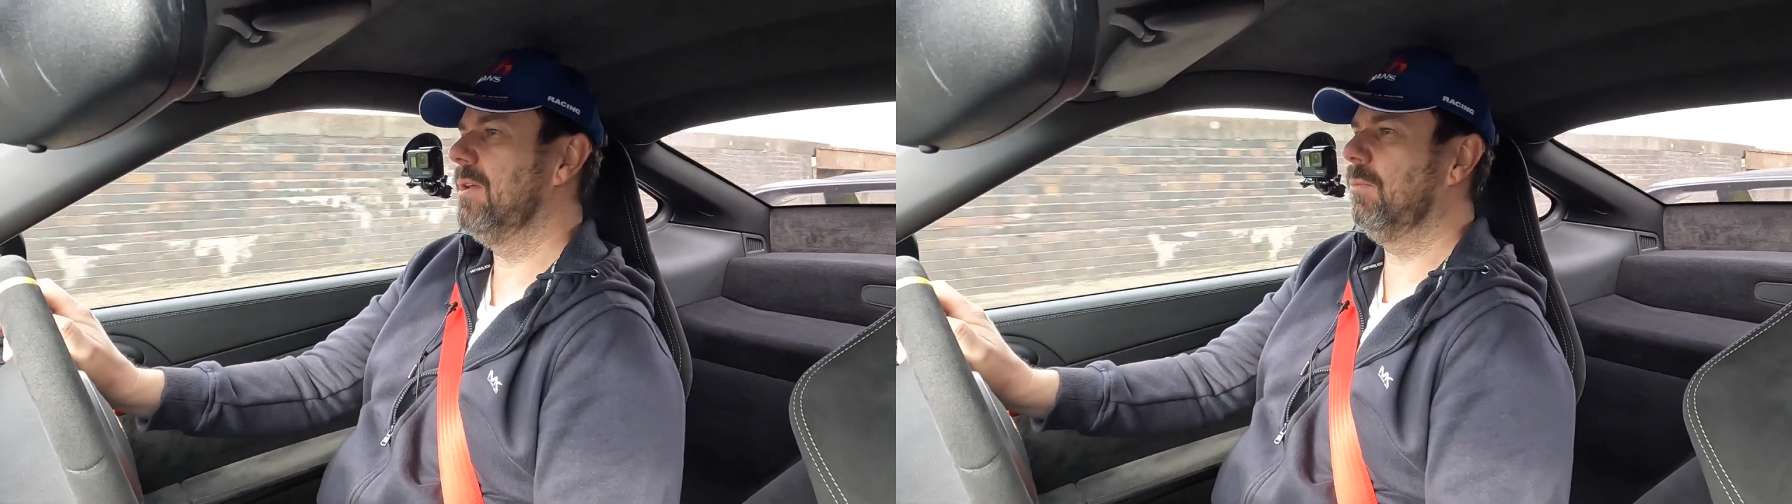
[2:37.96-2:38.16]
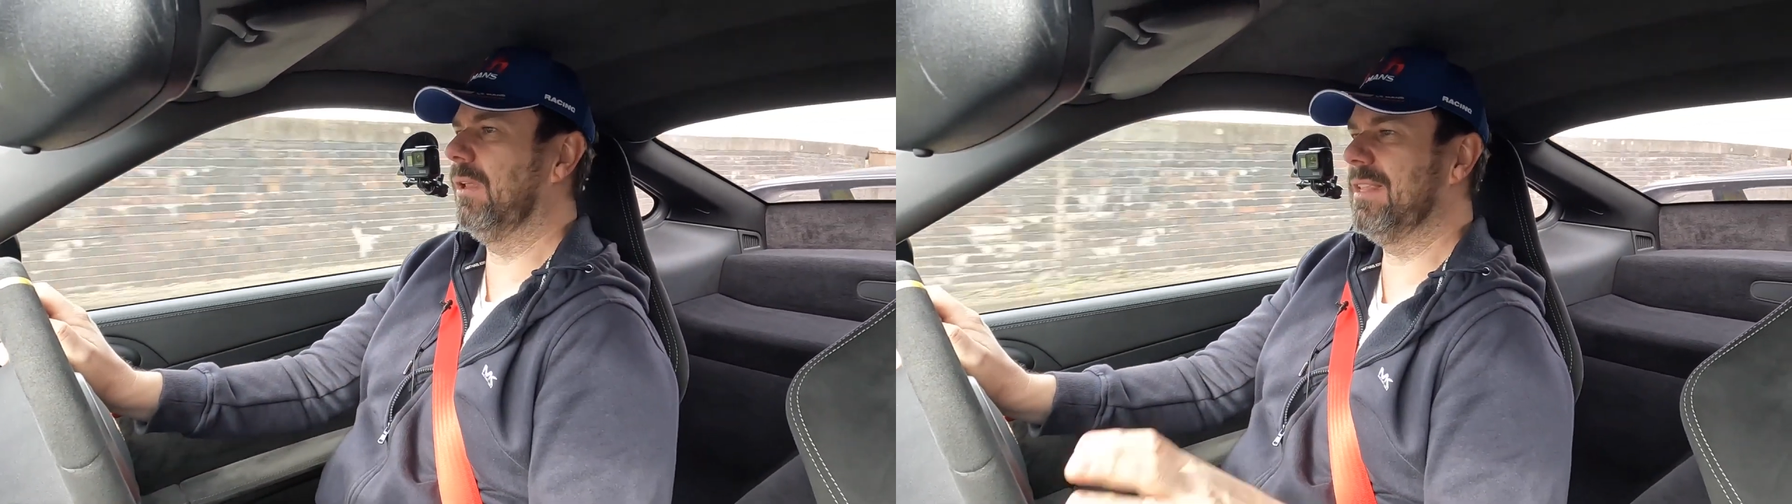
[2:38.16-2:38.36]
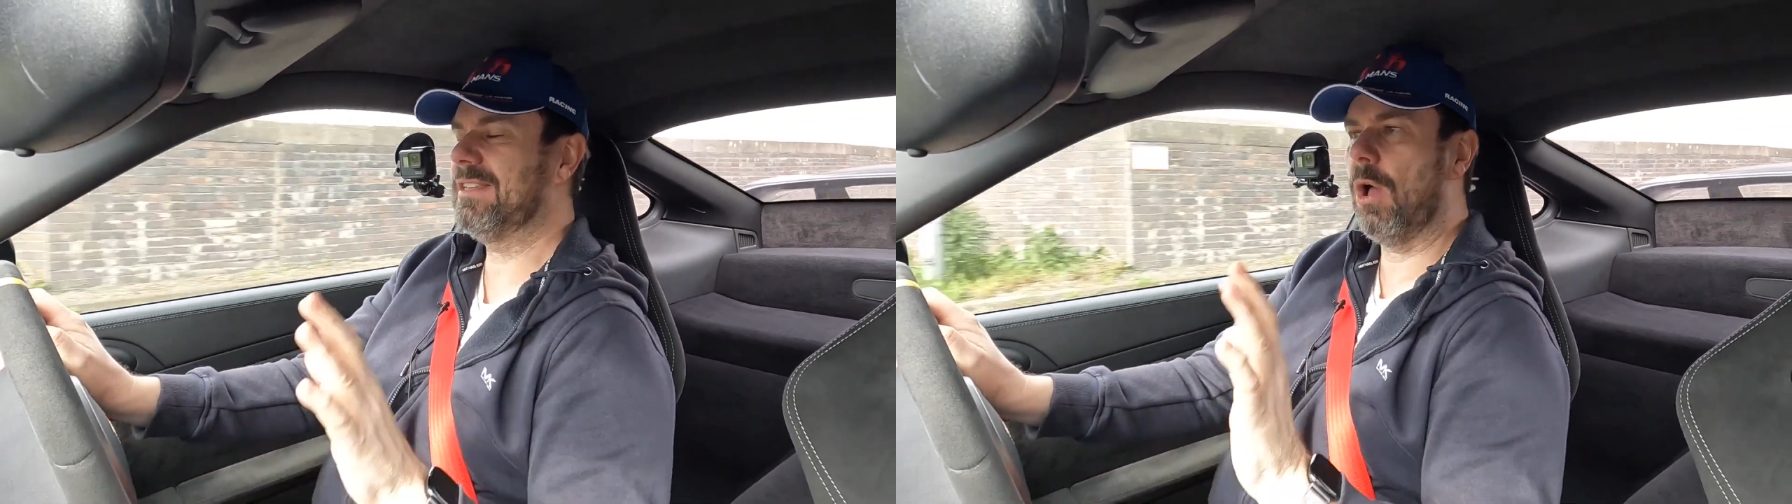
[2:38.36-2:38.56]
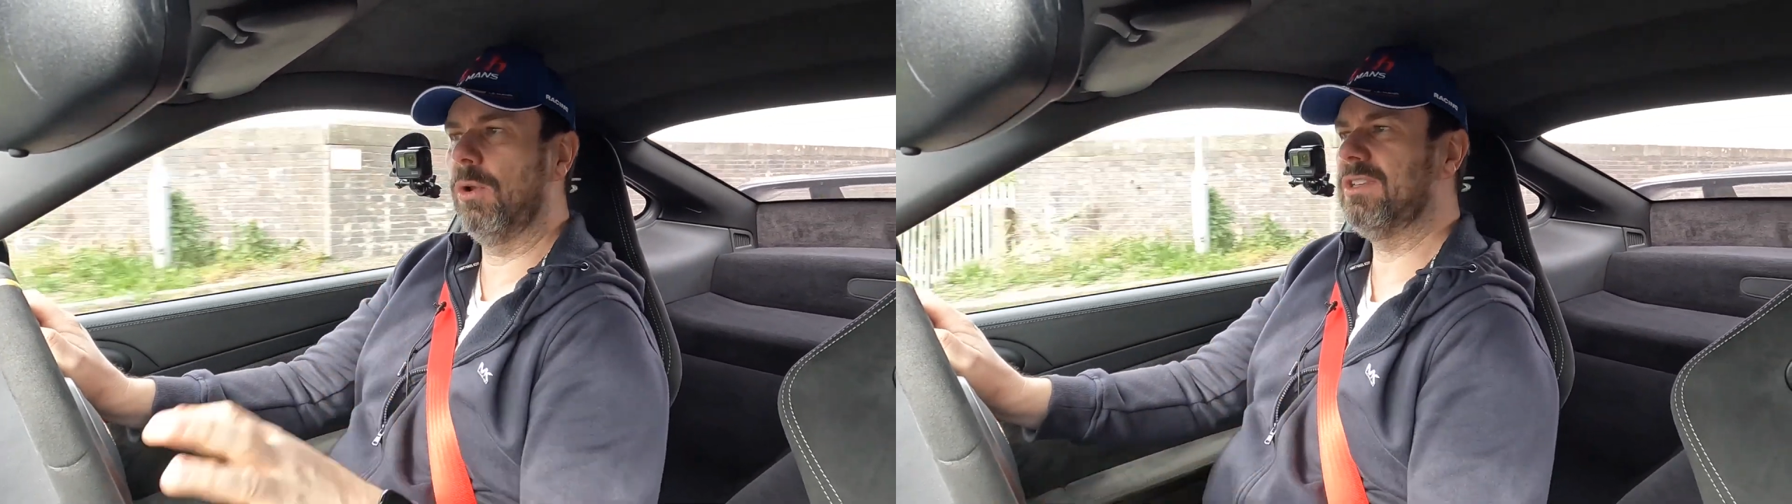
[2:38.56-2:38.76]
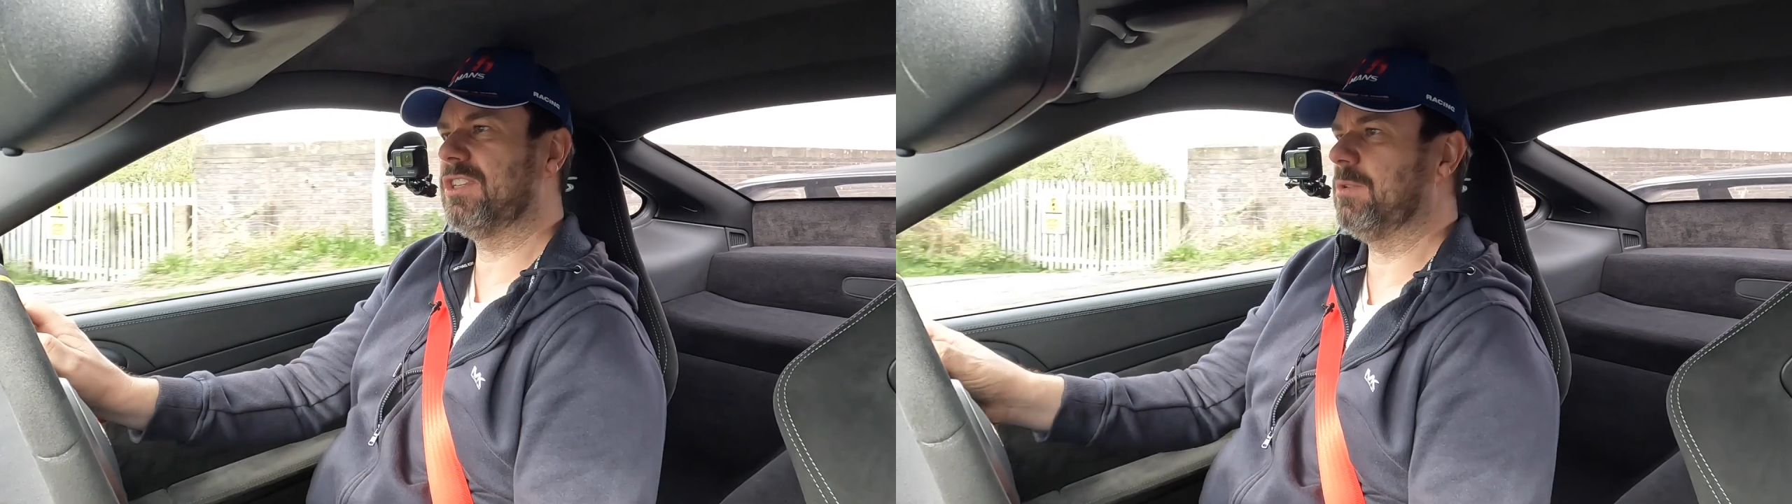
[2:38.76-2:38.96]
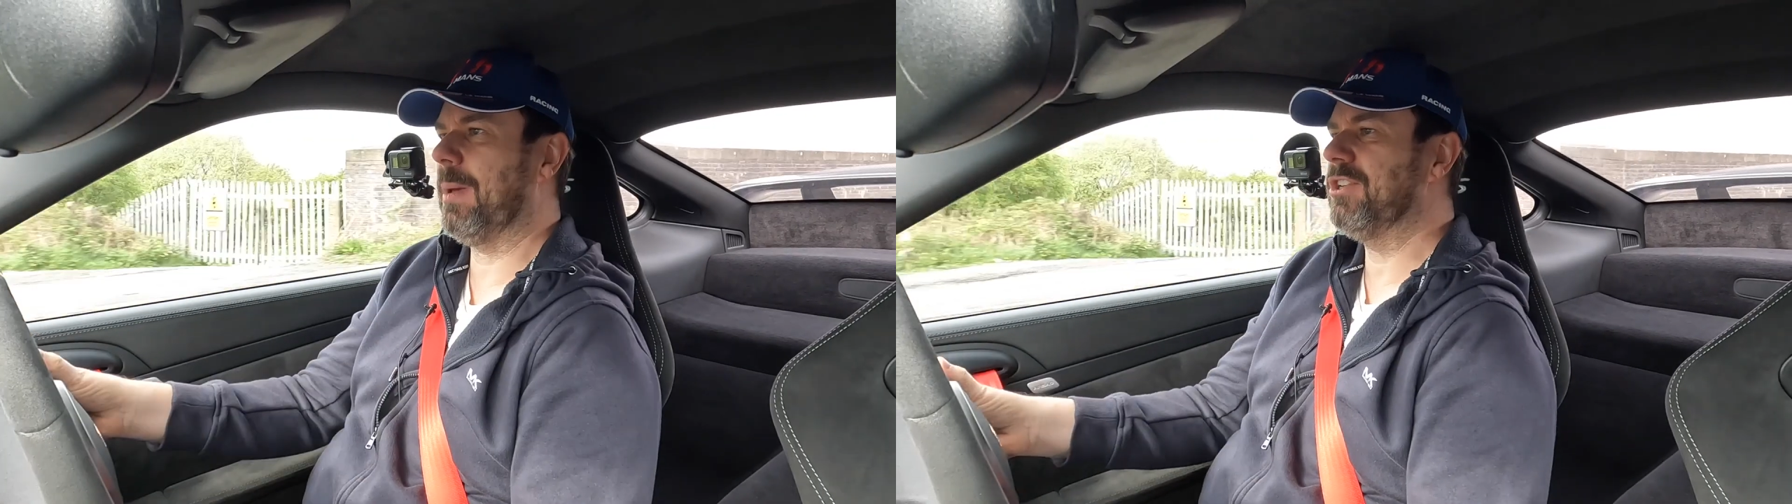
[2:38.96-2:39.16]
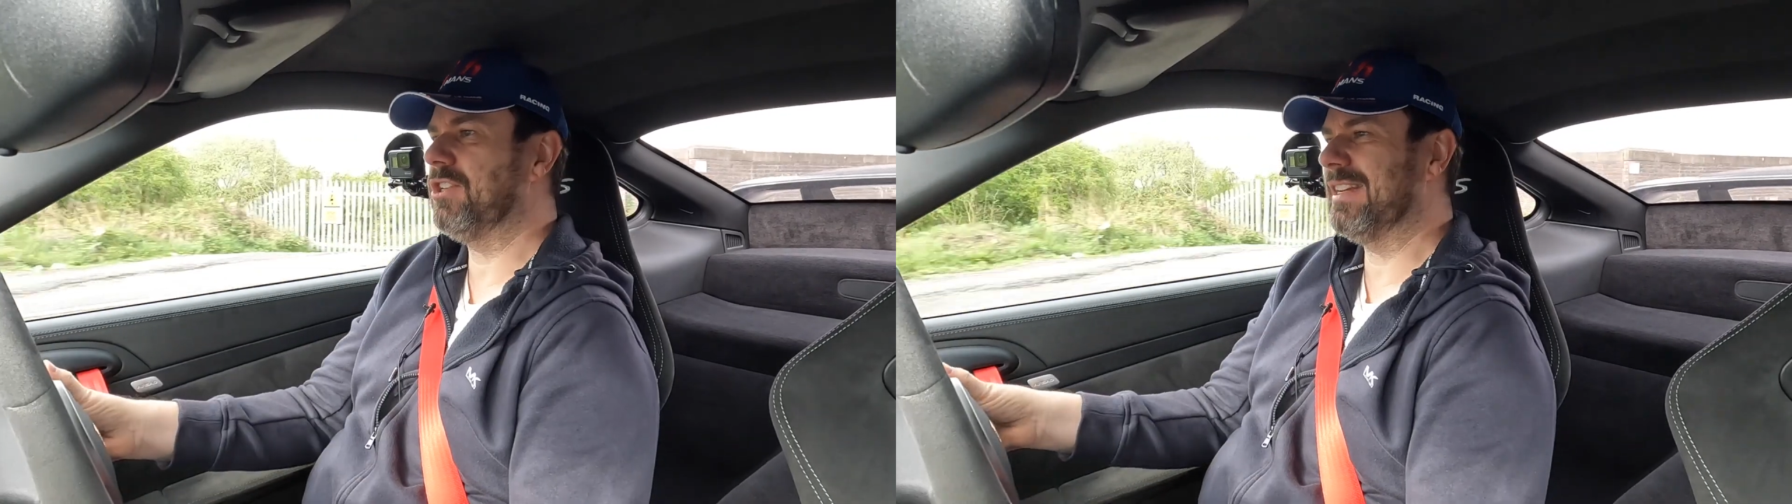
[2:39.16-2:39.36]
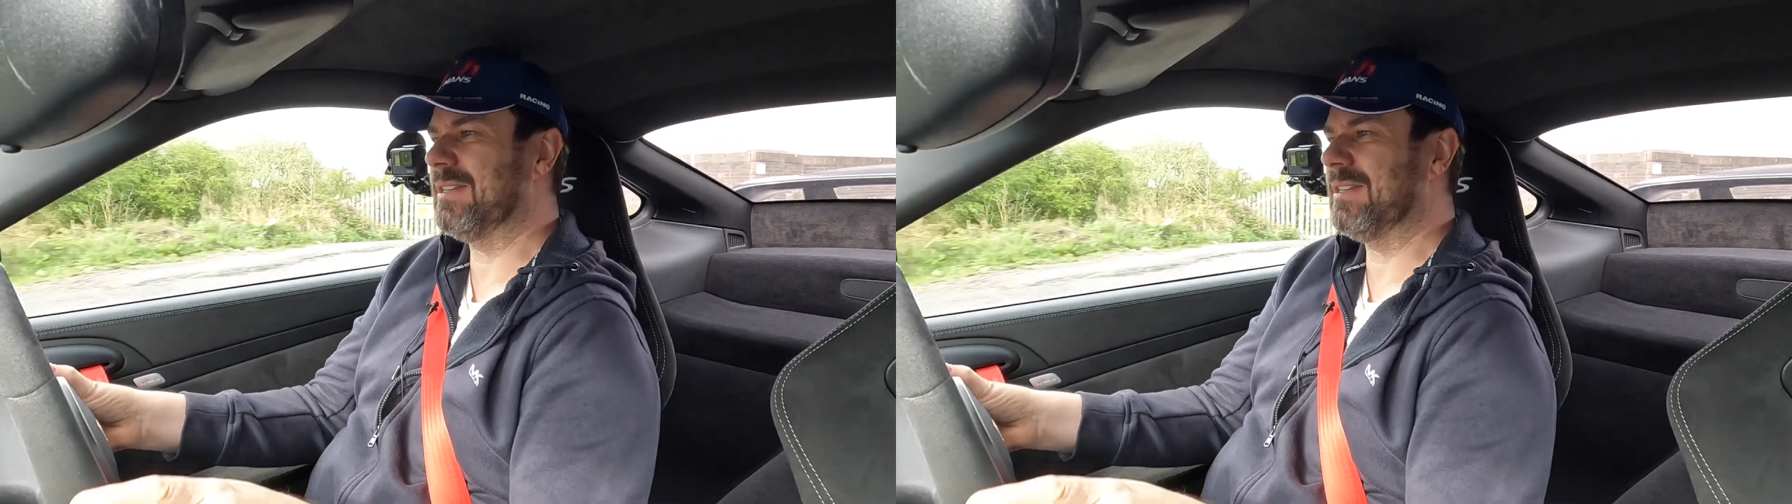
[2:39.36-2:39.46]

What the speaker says: Well, this Öhlins suspension